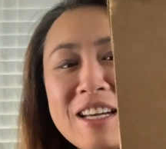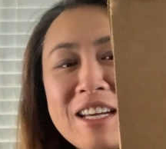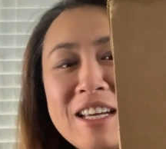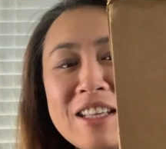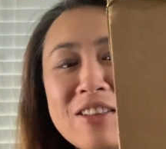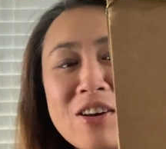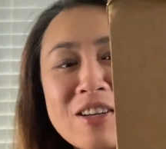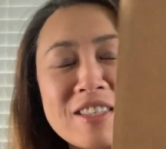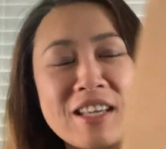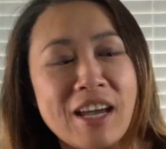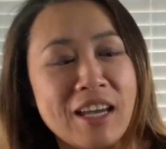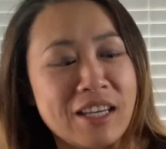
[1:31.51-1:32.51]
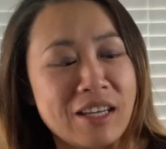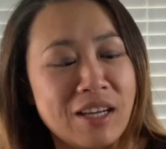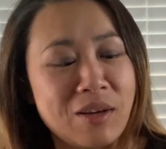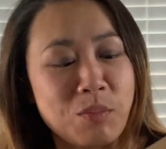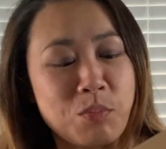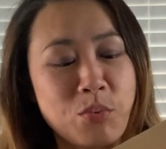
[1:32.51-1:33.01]
It looks like
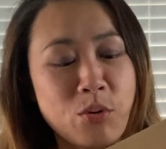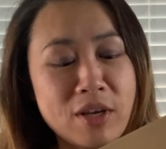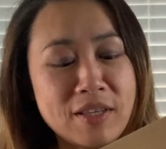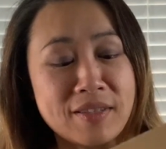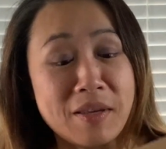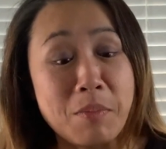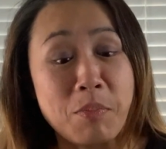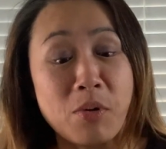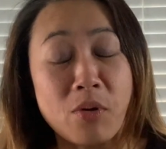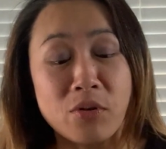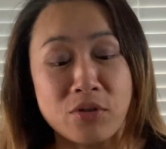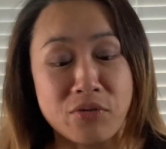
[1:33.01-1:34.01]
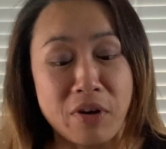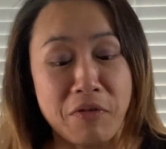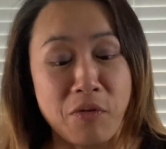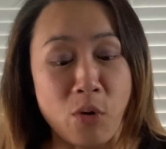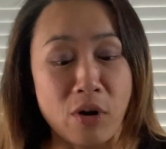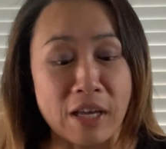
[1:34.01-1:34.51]
pretty simple,
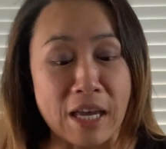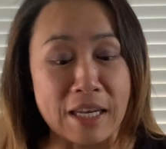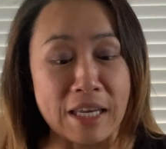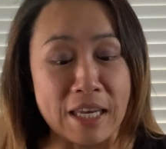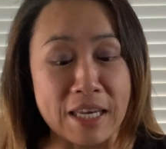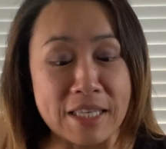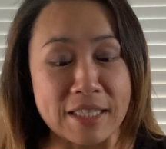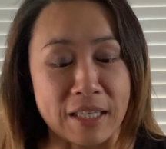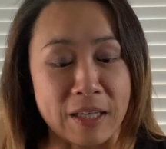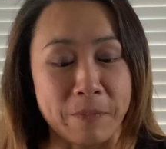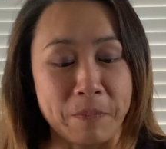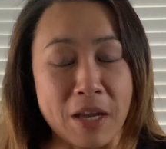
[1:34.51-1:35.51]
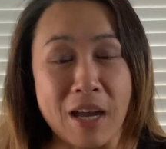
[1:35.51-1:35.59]
straightforward, and easy.